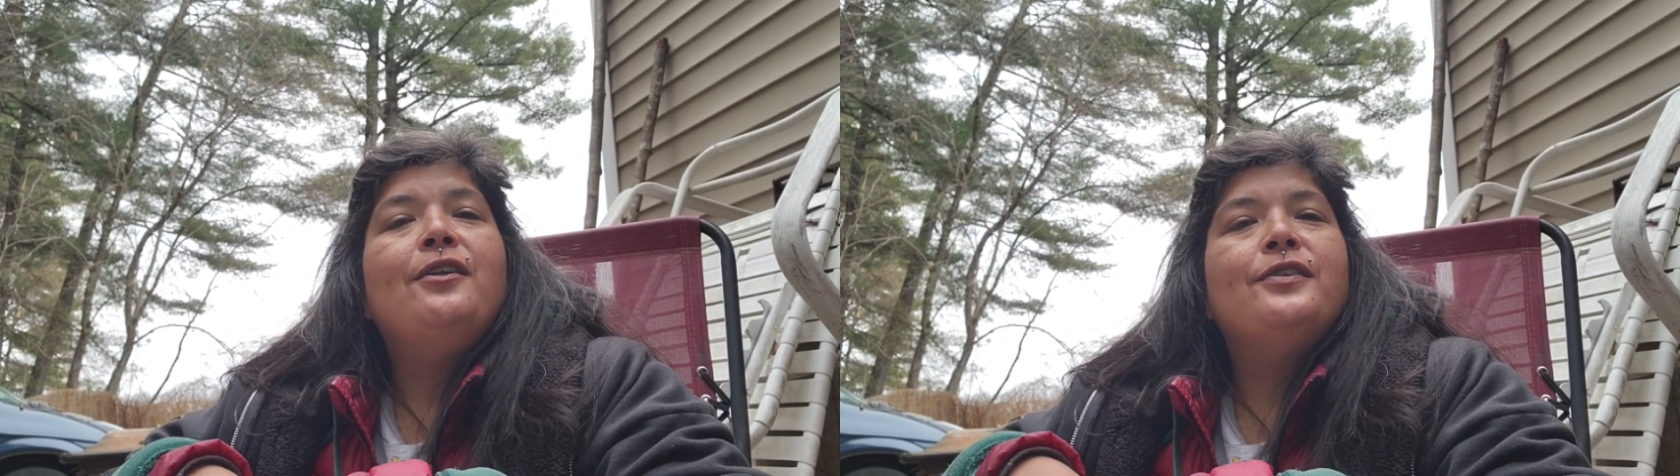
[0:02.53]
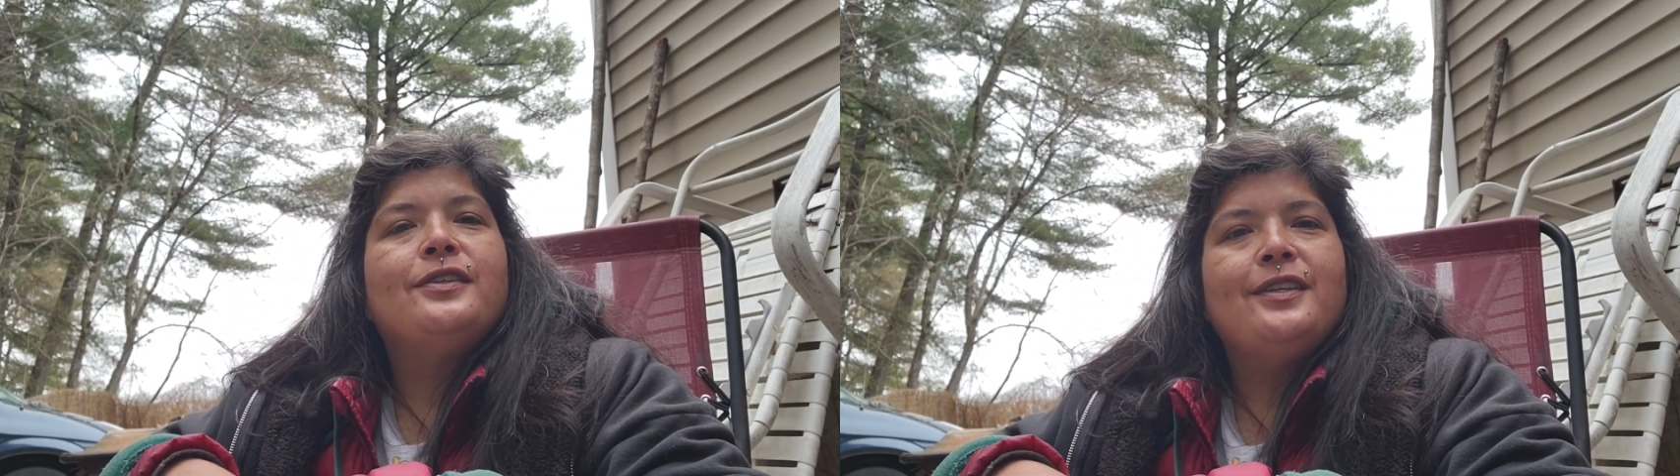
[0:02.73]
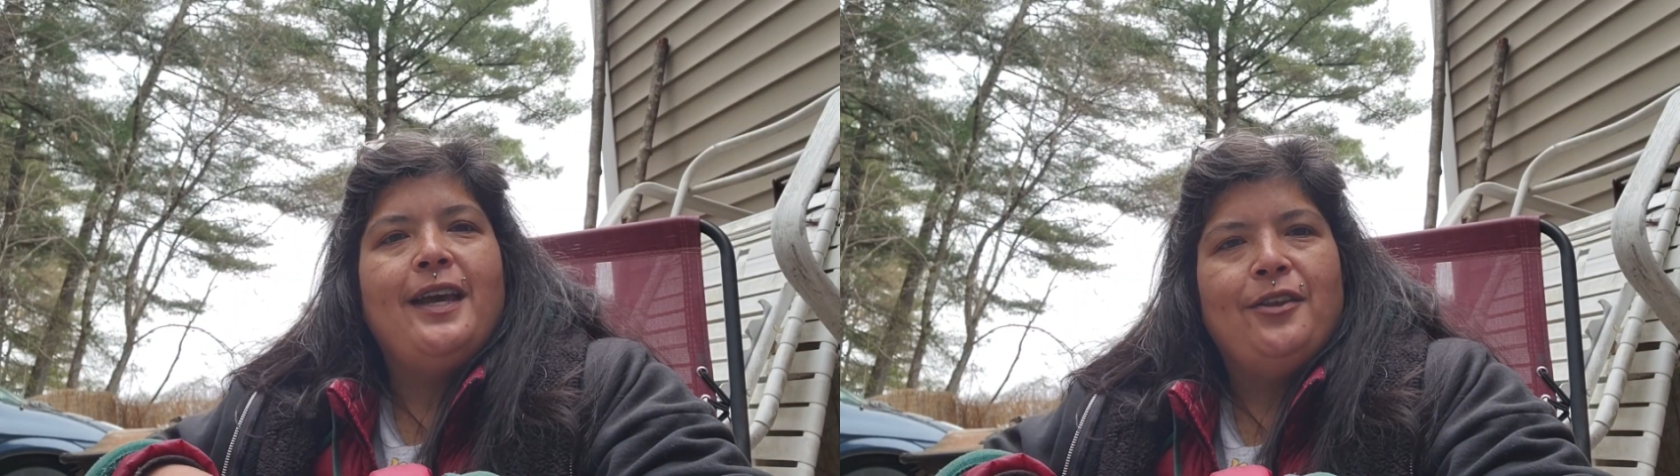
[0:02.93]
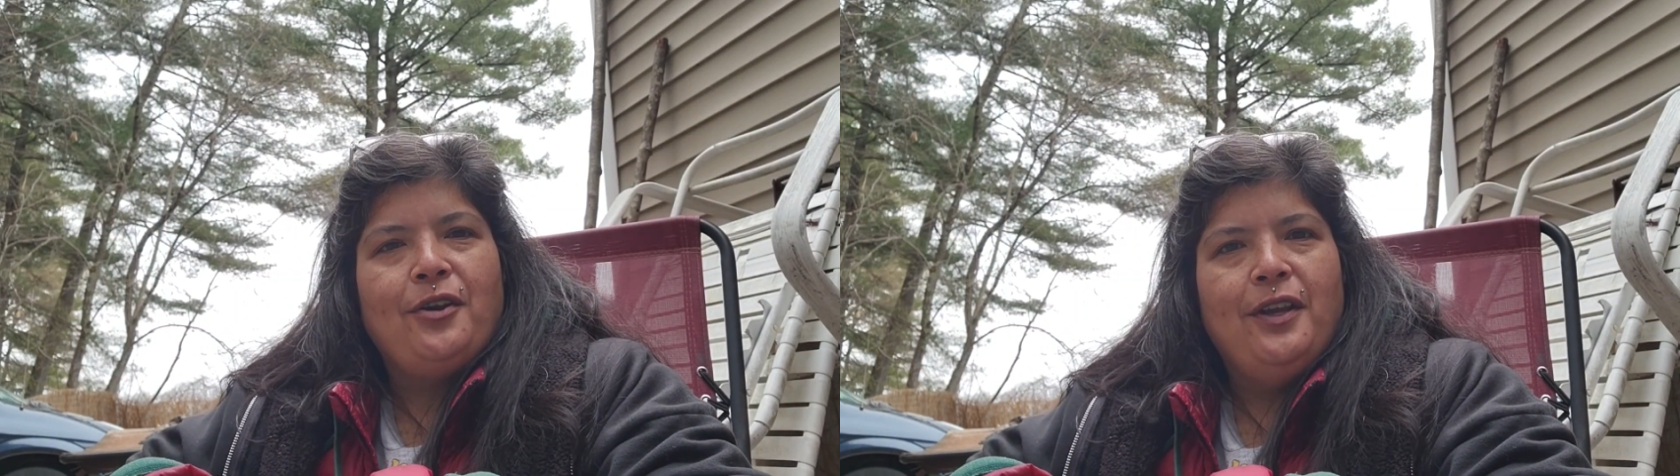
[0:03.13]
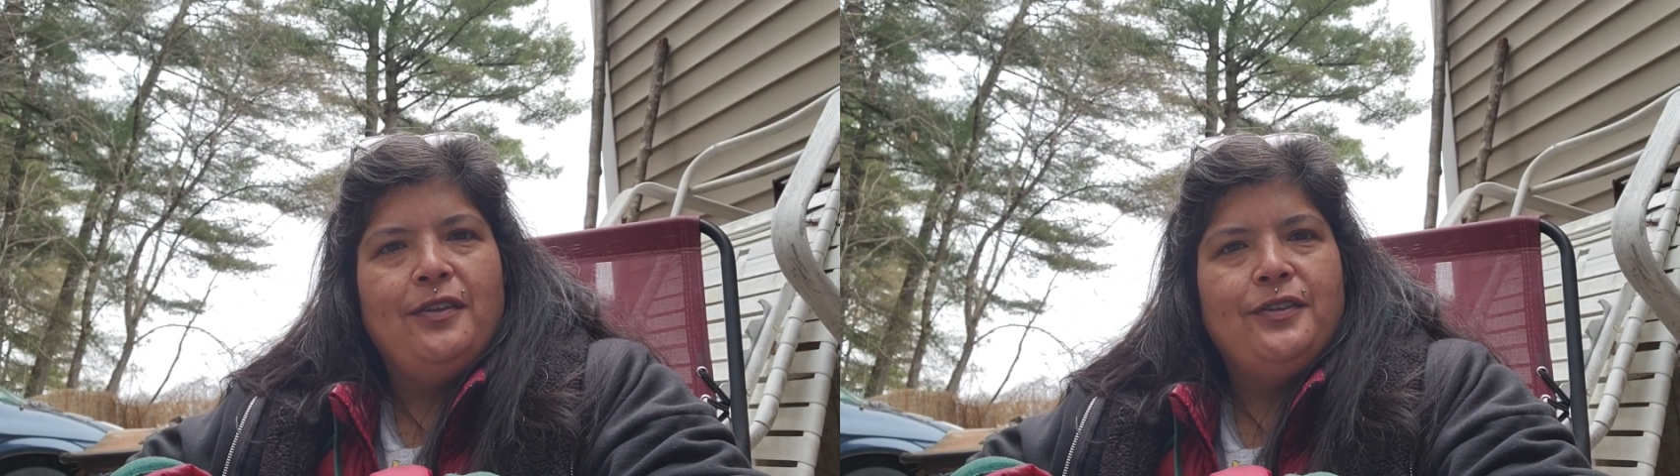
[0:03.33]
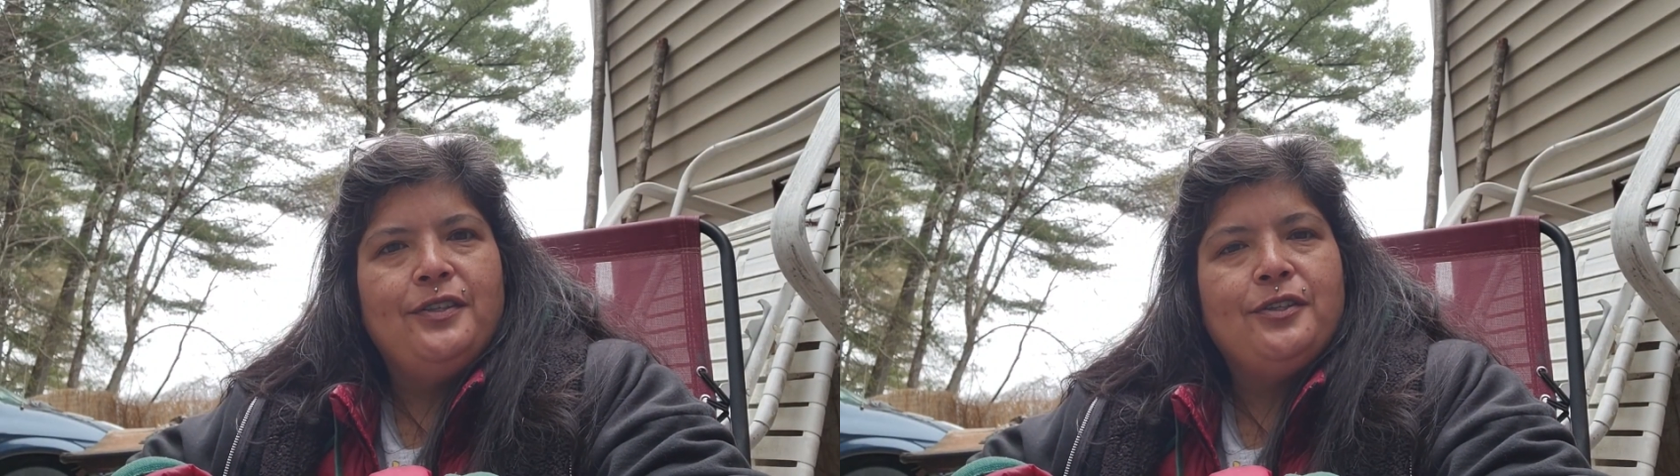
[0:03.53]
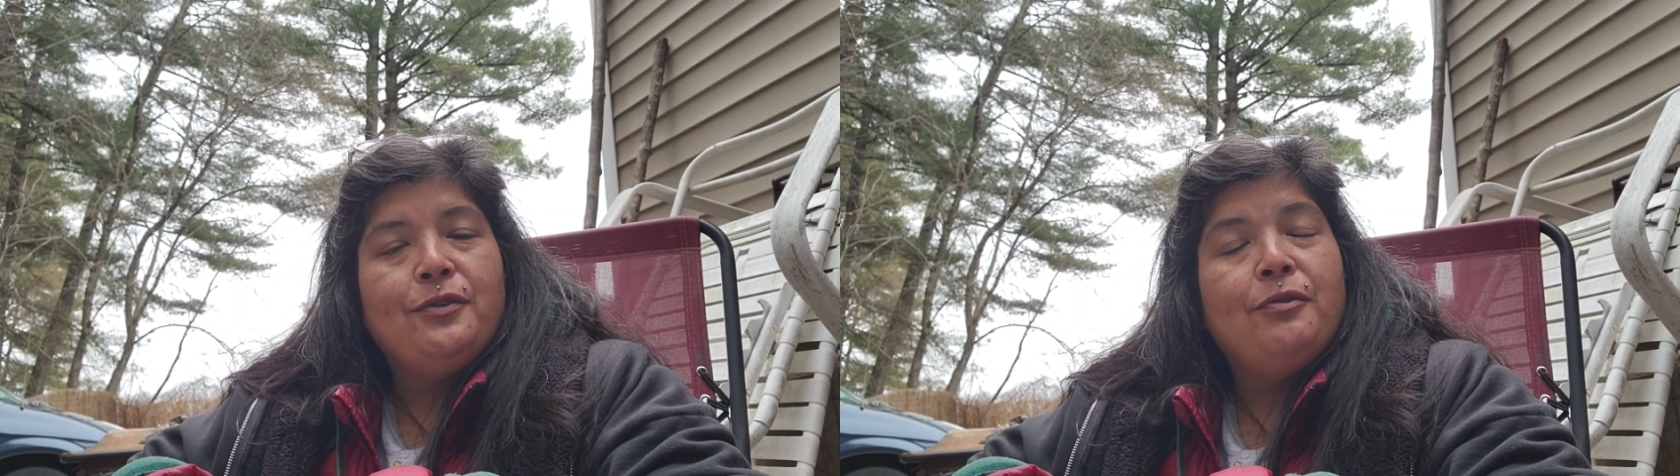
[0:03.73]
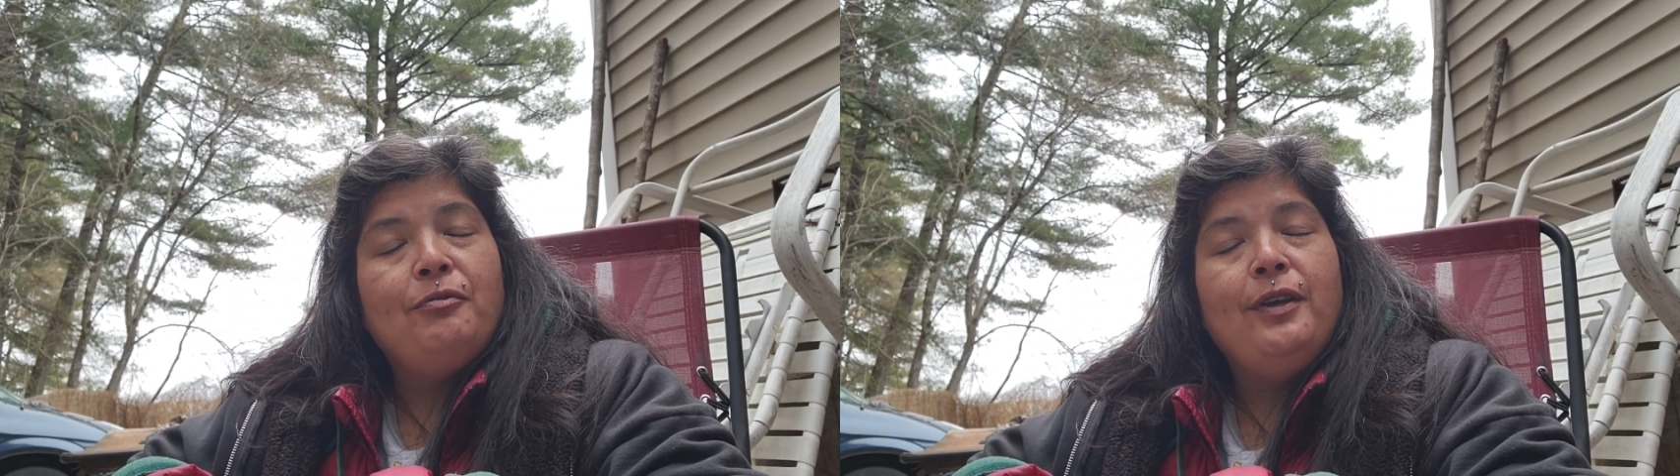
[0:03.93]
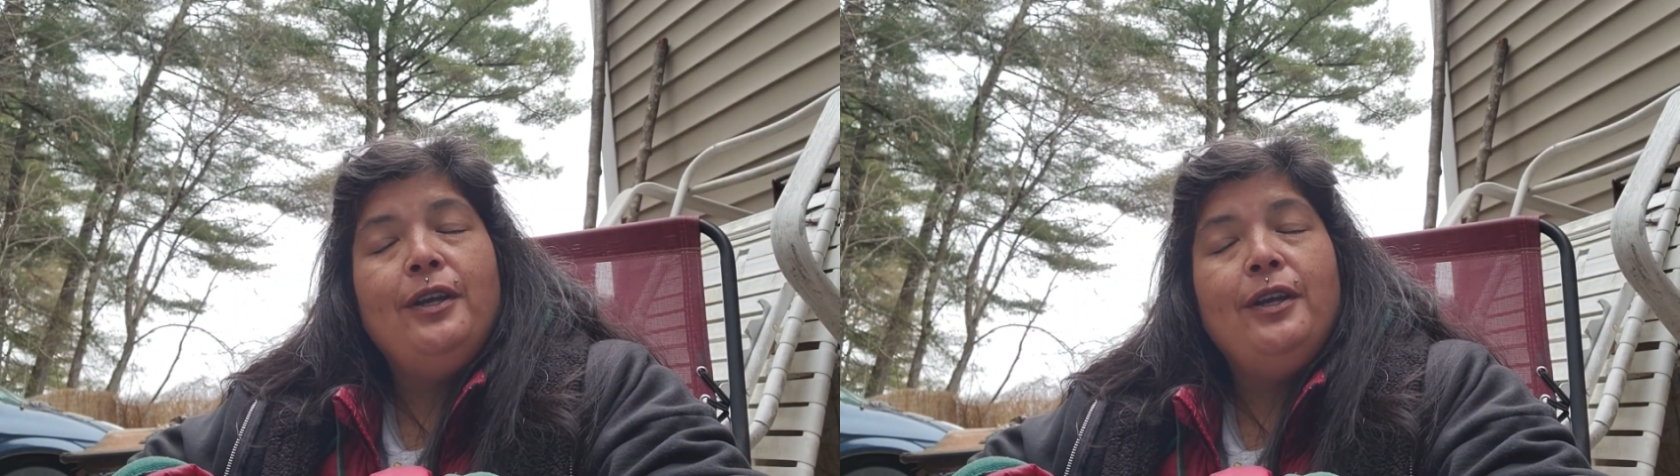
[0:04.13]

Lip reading: This is Anarchy in the 603,